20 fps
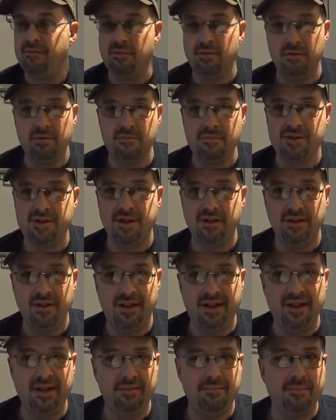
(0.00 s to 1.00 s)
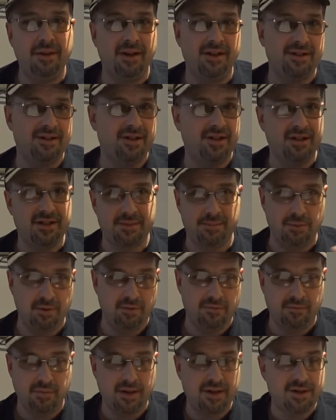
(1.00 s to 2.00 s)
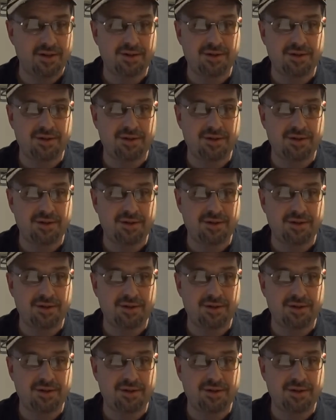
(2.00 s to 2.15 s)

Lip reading: rooms and heat makes things move, right?